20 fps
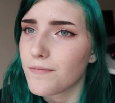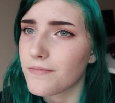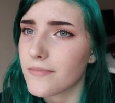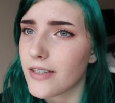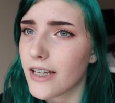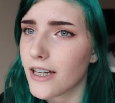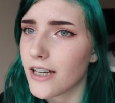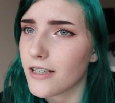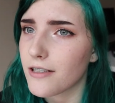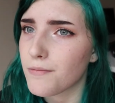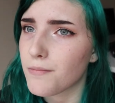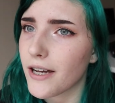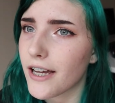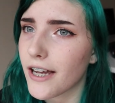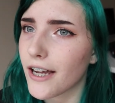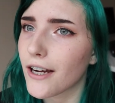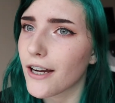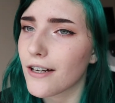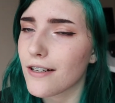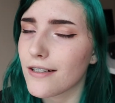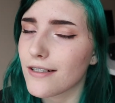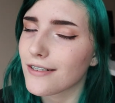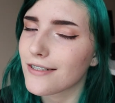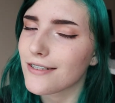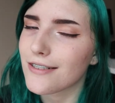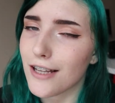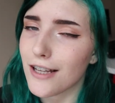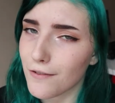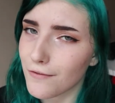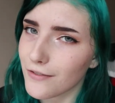And my hair
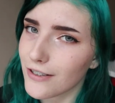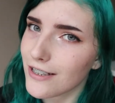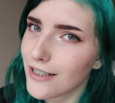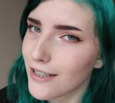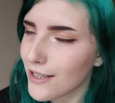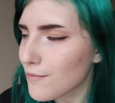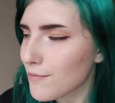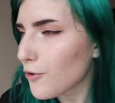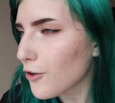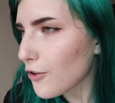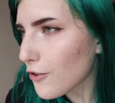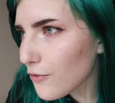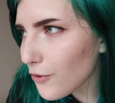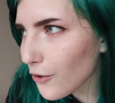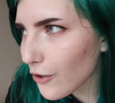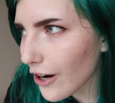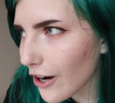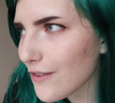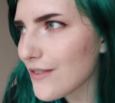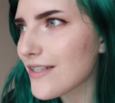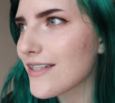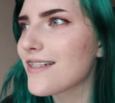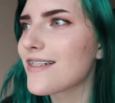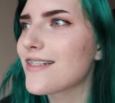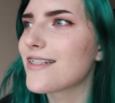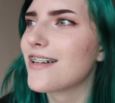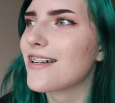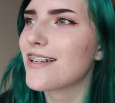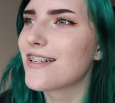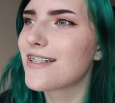definitely needs more than 4
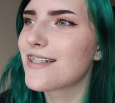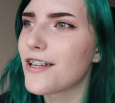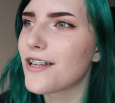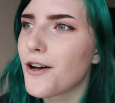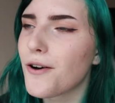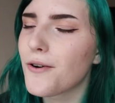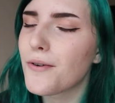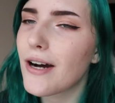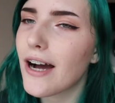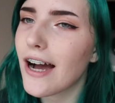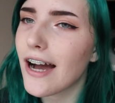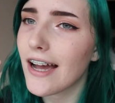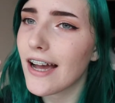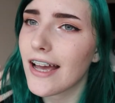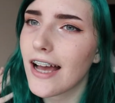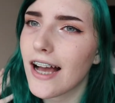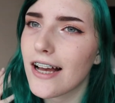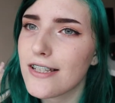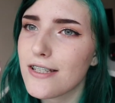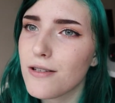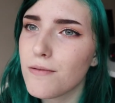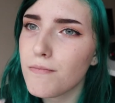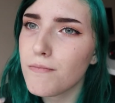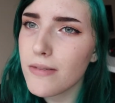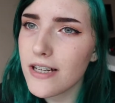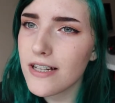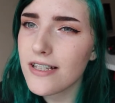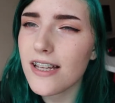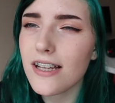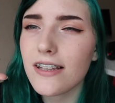ounces, so I had to
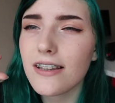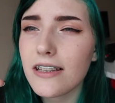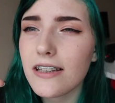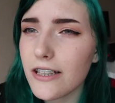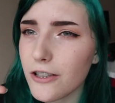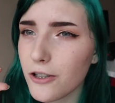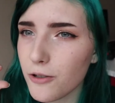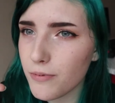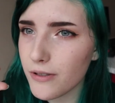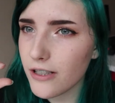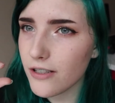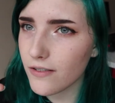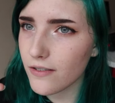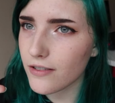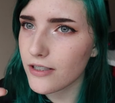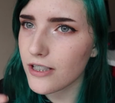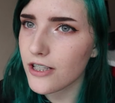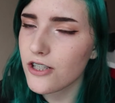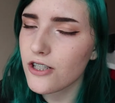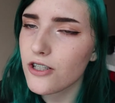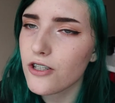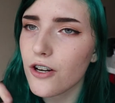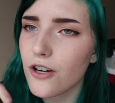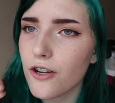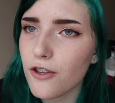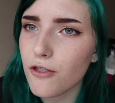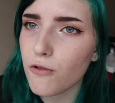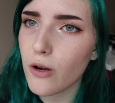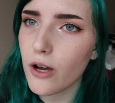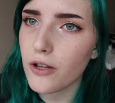mix a little bit of conditioner
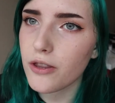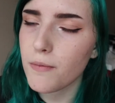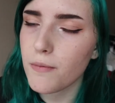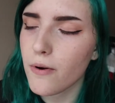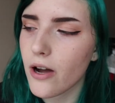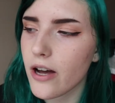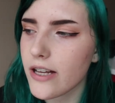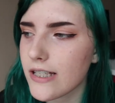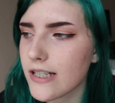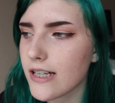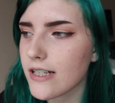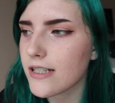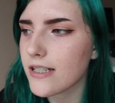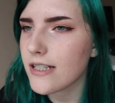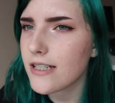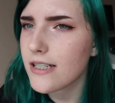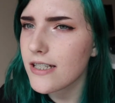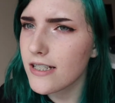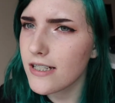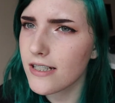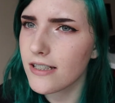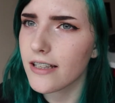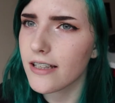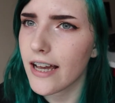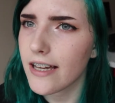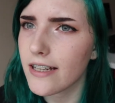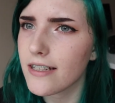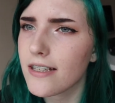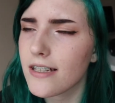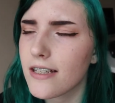throughout the process. It didn't
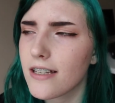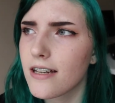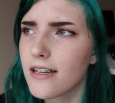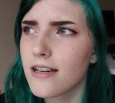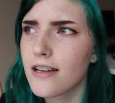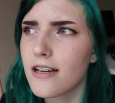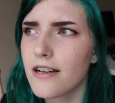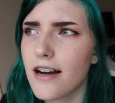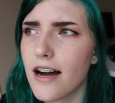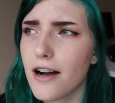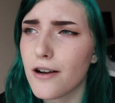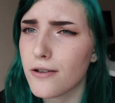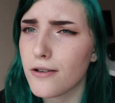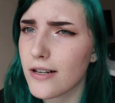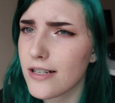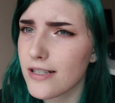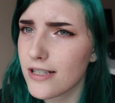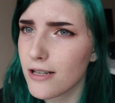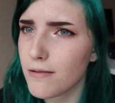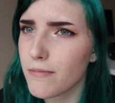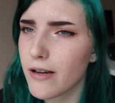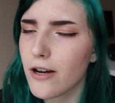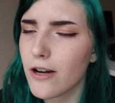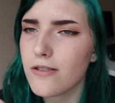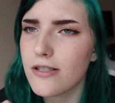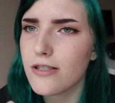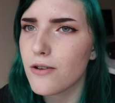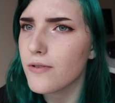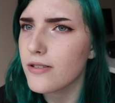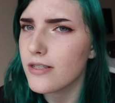lighten it a crazy amount,
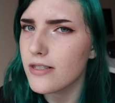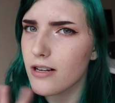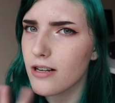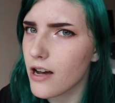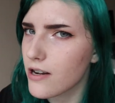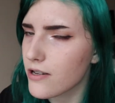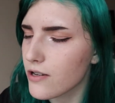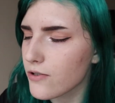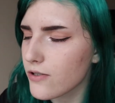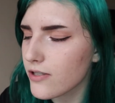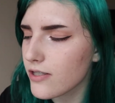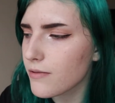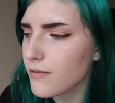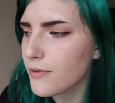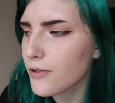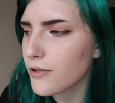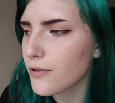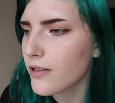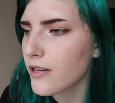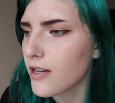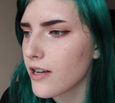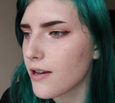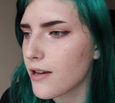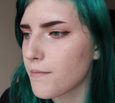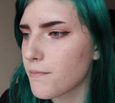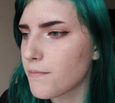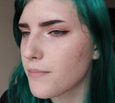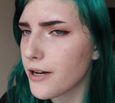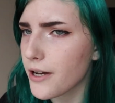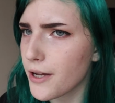so it's not noticeable,
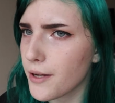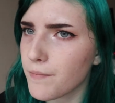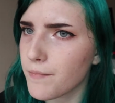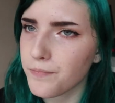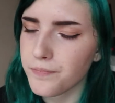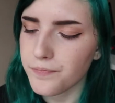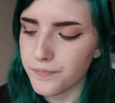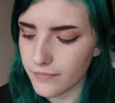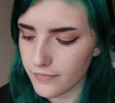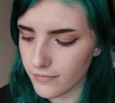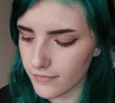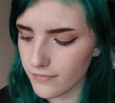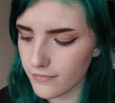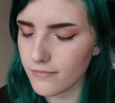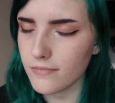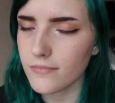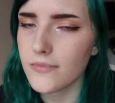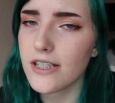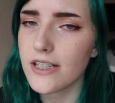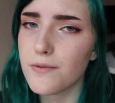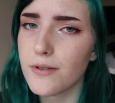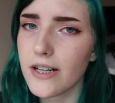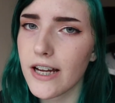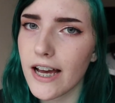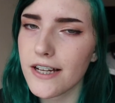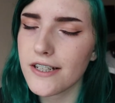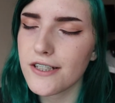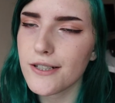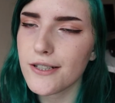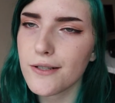but that's what I
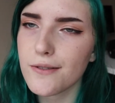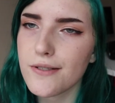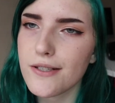had to do.